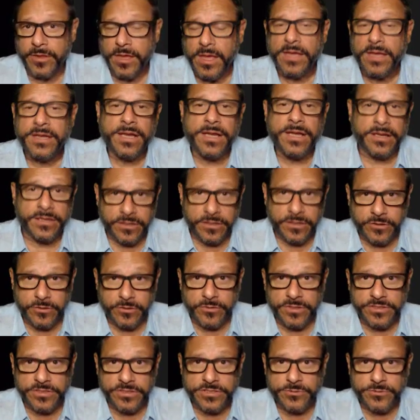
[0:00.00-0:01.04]
Now to do
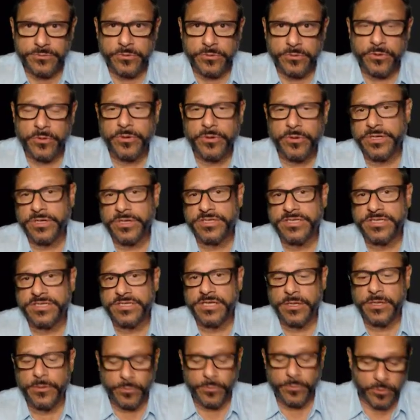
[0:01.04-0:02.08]
this, as we're going to
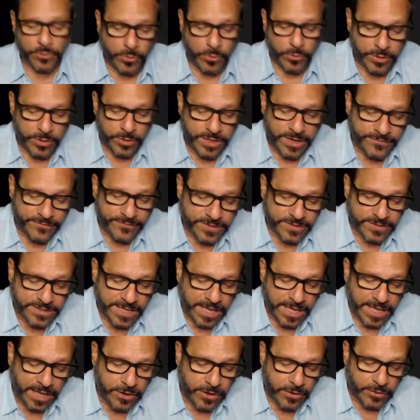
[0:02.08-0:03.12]
see, we're going to have to
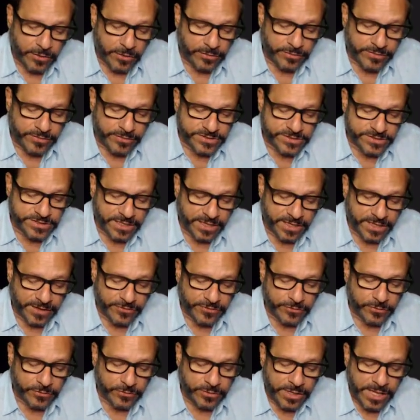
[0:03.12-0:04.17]
tie all of this
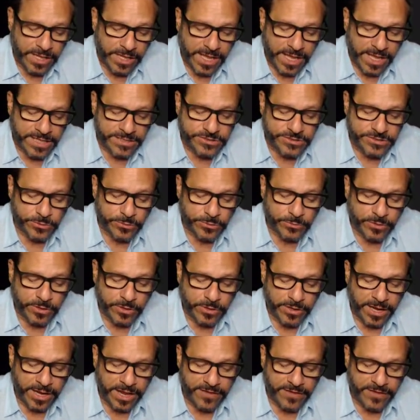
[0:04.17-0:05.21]
together, and so we're
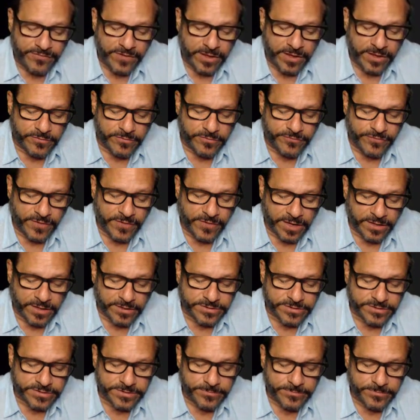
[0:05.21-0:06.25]
going to have header
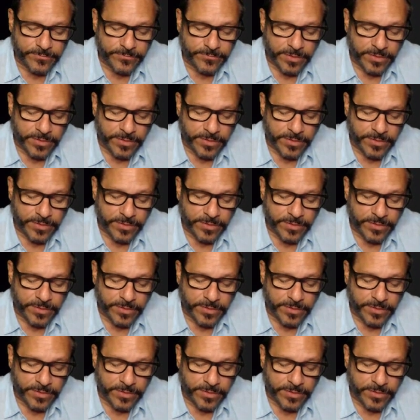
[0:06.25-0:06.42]
files.